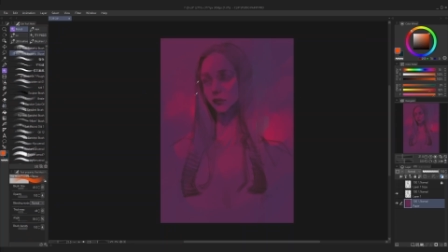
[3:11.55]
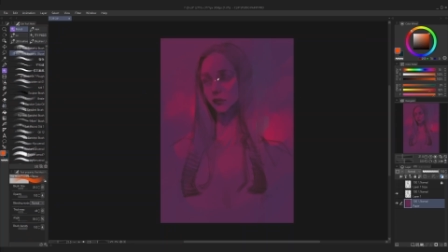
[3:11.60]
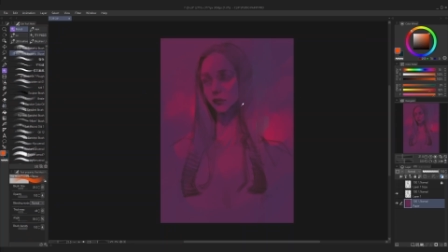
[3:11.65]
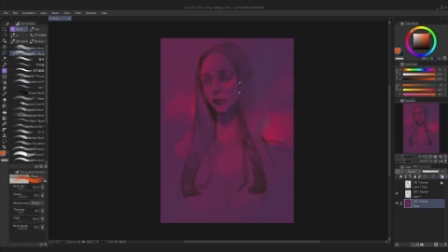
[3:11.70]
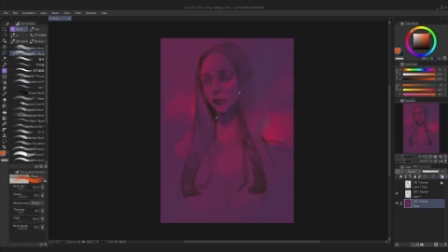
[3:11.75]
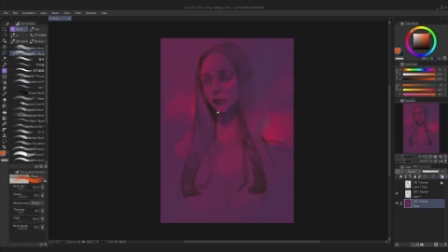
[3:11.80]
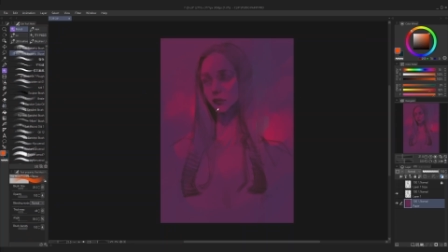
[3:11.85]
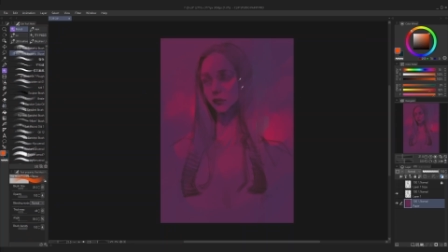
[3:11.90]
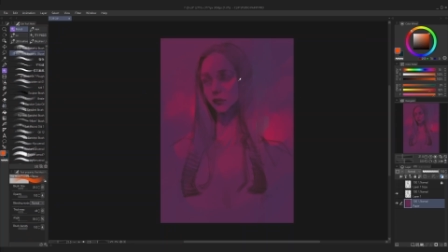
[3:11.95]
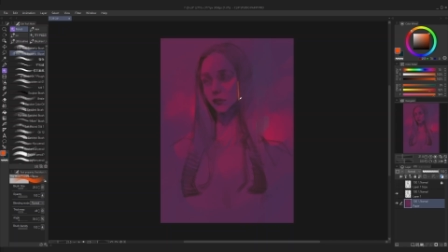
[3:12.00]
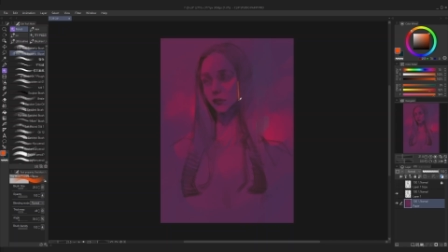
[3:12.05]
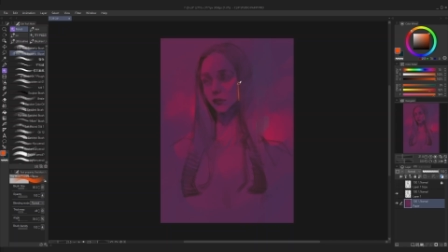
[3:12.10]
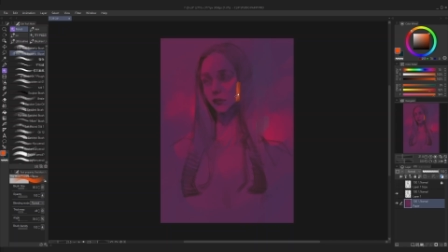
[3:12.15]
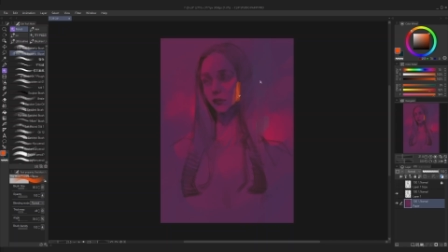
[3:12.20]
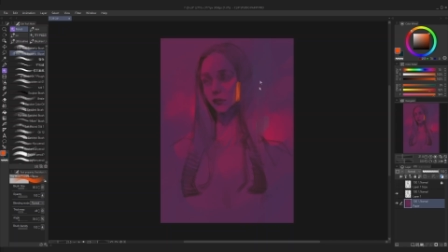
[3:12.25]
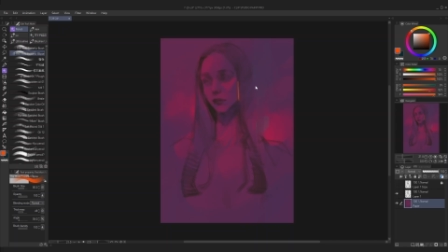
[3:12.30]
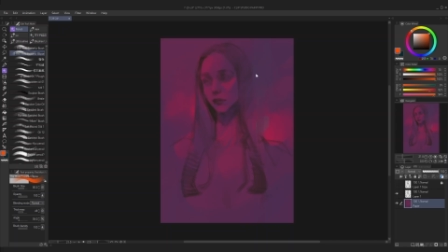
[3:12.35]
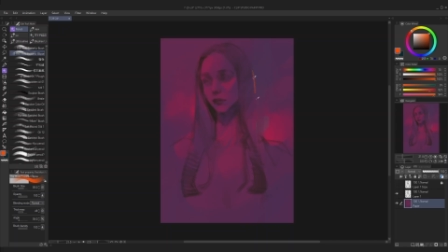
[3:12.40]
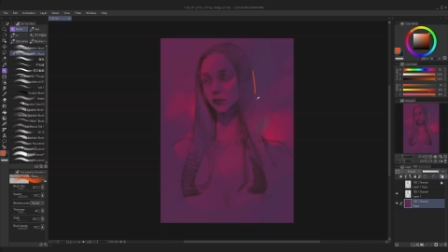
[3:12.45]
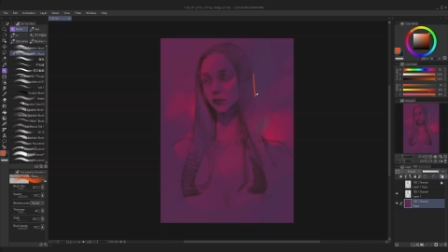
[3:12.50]
that they will
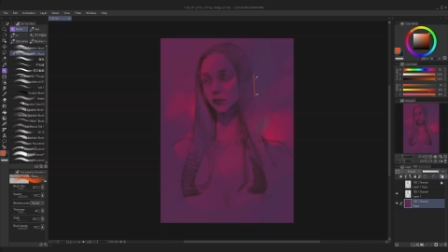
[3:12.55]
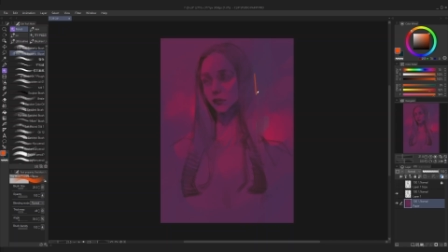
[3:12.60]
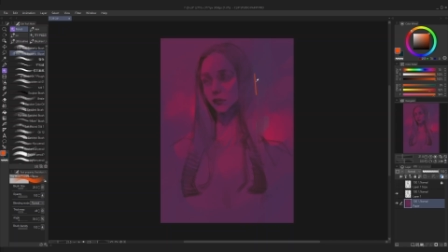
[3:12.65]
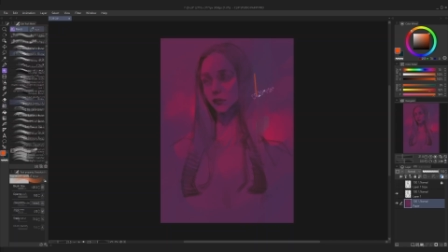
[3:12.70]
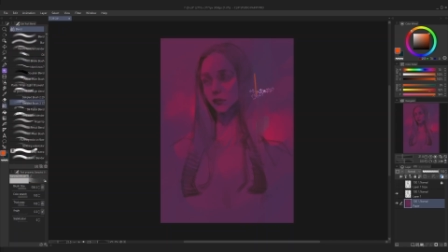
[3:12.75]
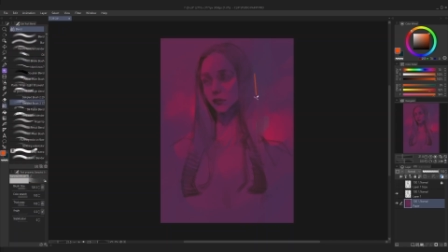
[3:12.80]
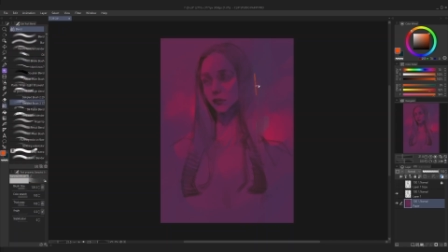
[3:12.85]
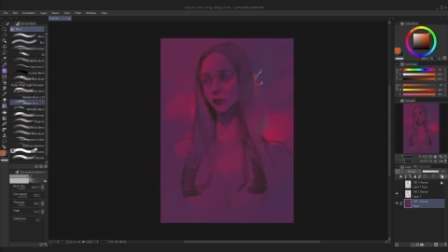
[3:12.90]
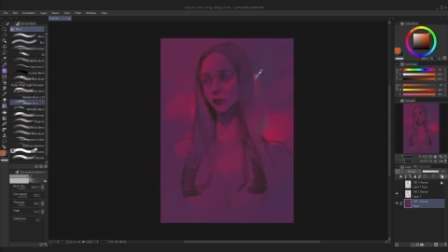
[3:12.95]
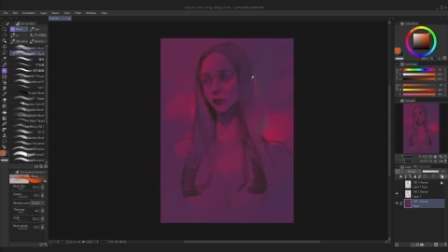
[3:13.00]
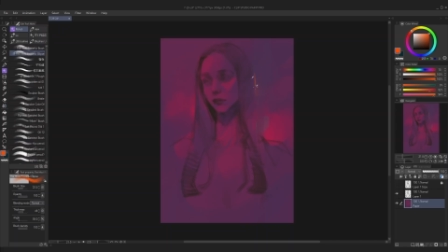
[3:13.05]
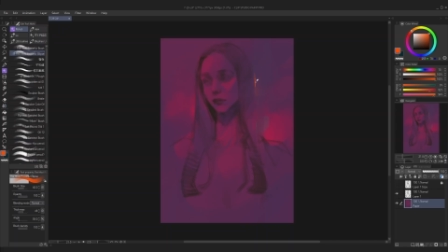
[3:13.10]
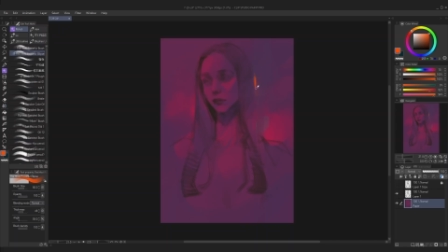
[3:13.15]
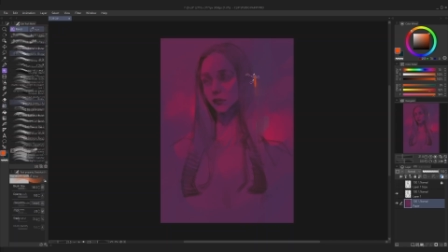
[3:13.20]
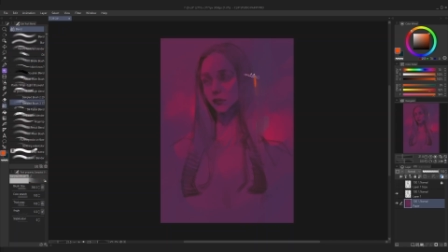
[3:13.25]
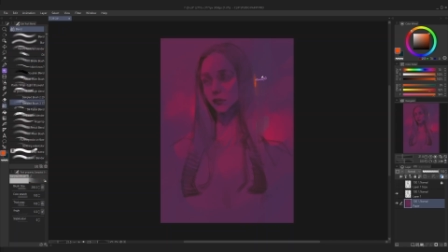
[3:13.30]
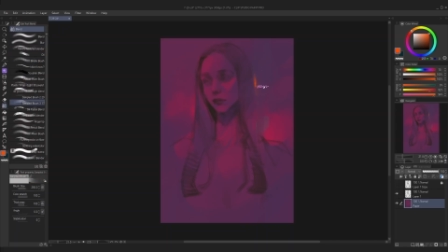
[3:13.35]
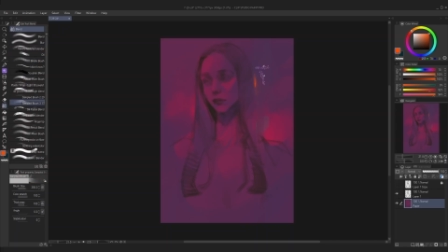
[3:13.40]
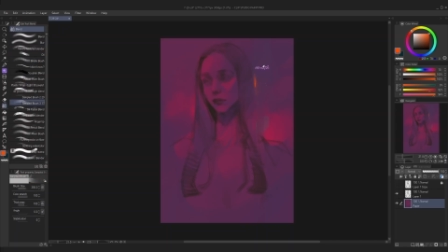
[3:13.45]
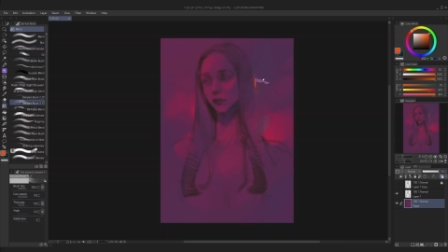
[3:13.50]
gain the skills
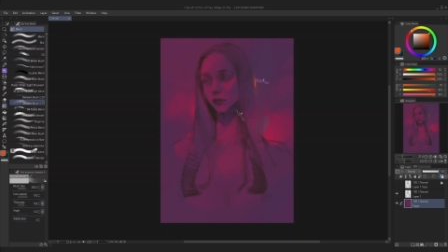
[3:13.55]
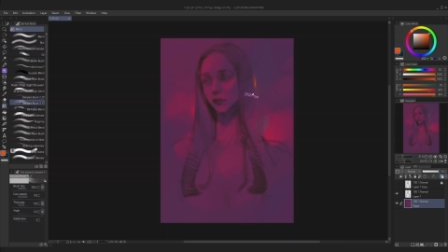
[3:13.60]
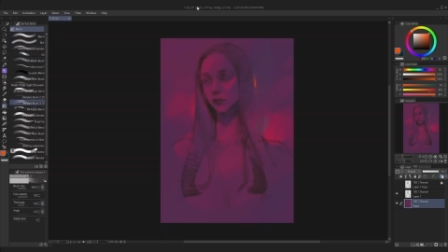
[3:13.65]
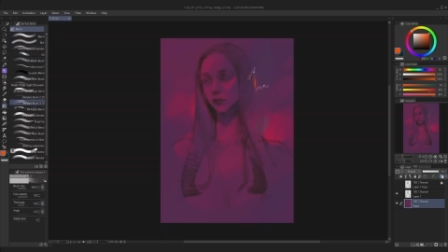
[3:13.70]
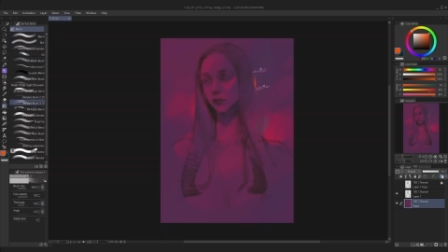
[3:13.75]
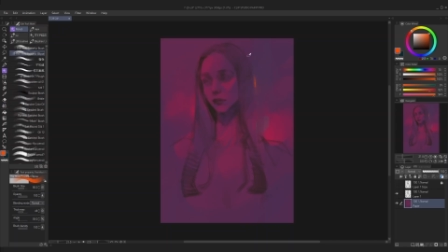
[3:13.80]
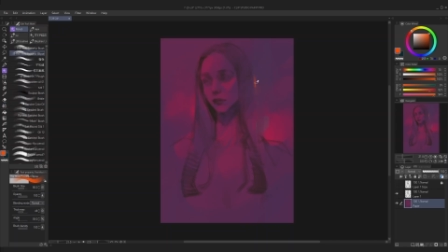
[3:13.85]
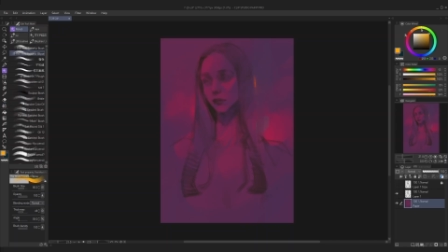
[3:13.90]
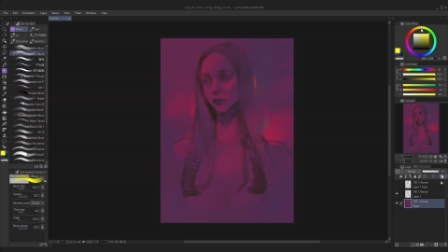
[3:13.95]
necessary